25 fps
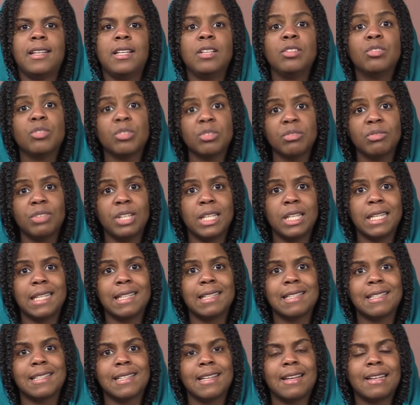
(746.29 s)

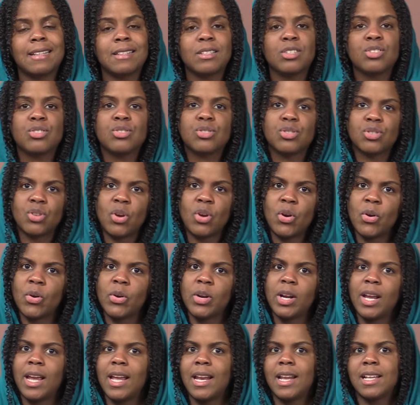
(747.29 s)
intervenes and
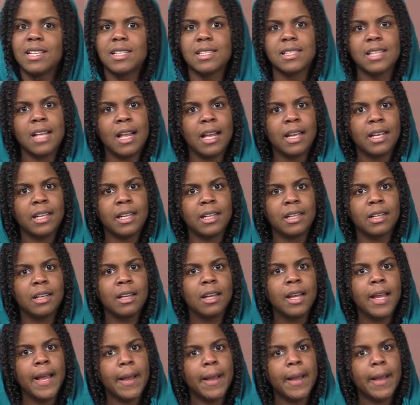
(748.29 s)
discern and assign